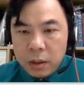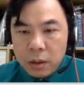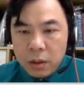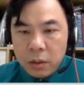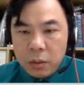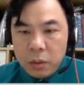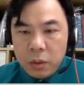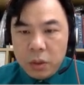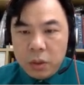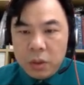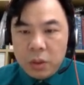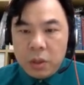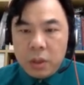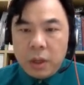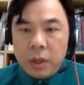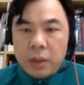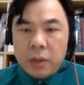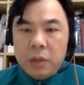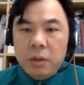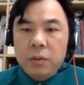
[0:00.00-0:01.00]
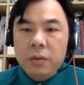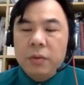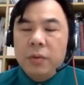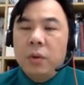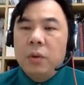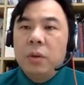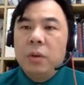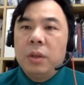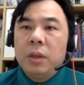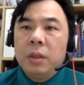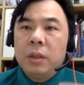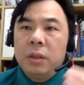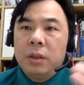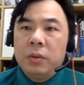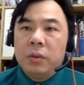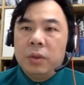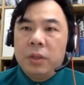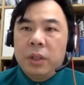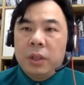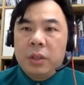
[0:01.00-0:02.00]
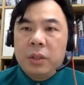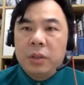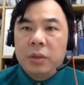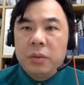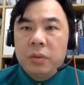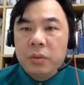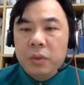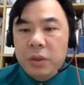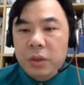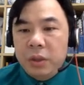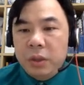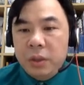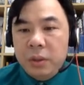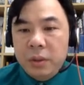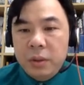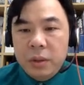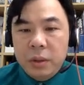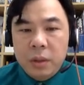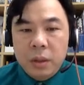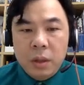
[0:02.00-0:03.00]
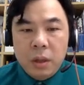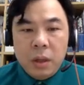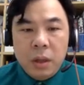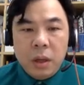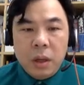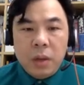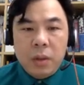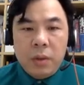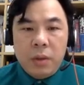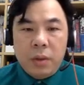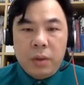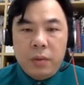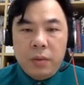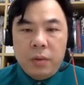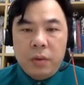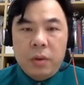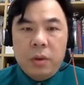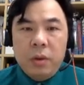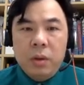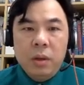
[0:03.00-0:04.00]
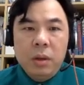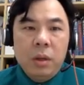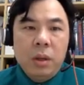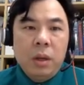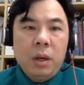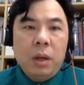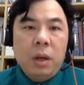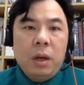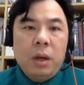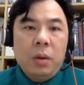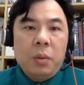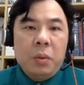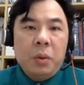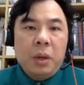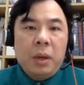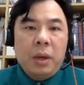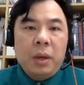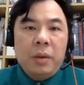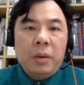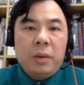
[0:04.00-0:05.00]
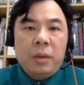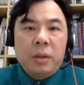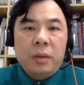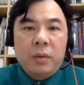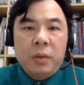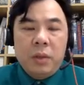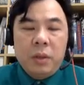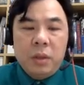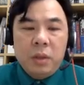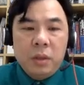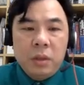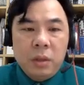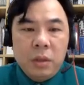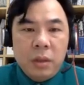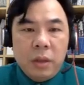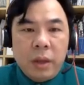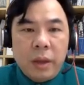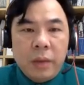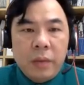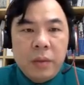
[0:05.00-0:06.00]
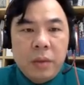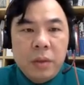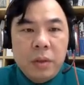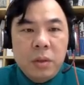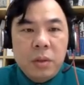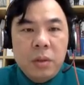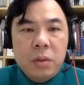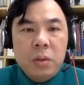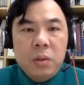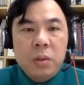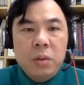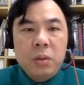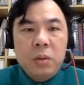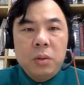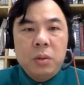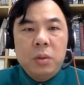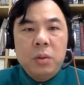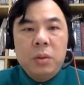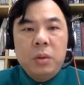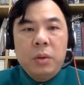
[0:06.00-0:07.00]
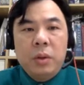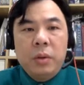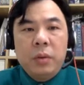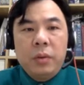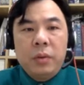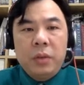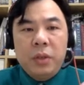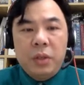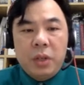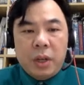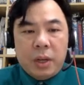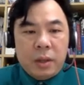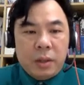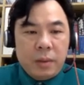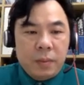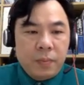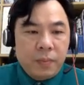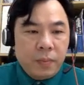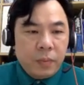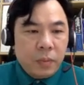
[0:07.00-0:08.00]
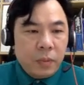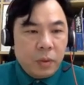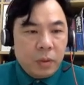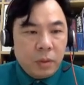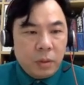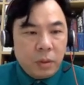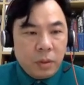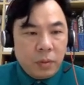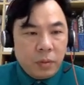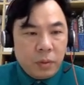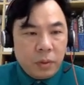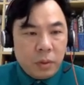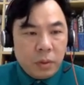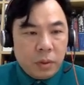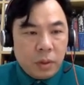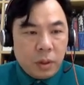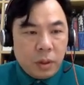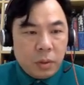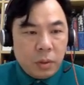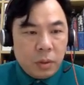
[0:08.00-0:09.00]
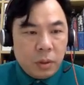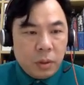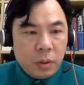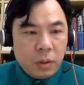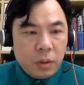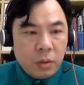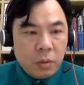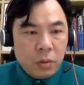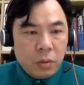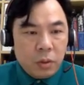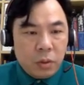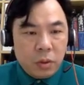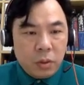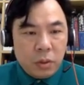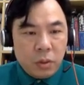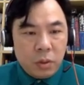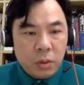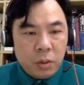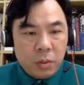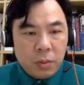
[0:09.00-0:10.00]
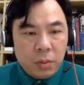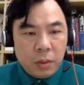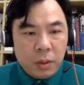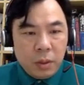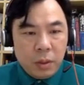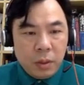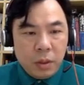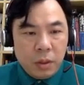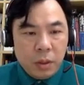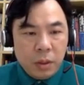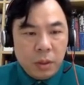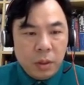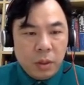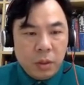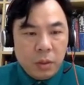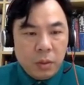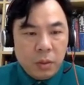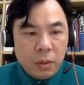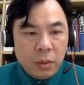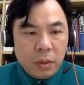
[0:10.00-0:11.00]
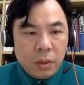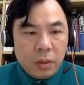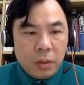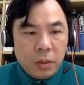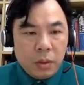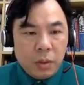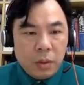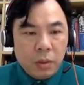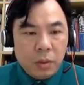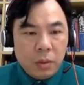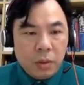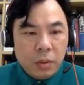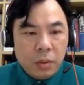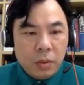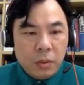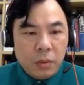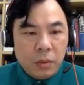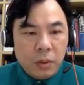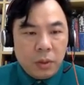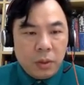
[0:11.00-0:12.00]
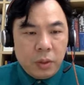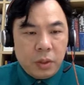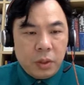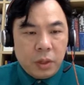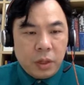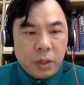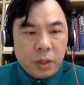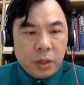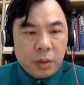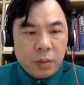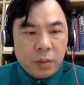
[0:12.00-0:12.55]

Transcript: which actually fall in the rejection region. Therefore, we have sufficient evidence to reject. So therefore, our conclusions will be we're going to reject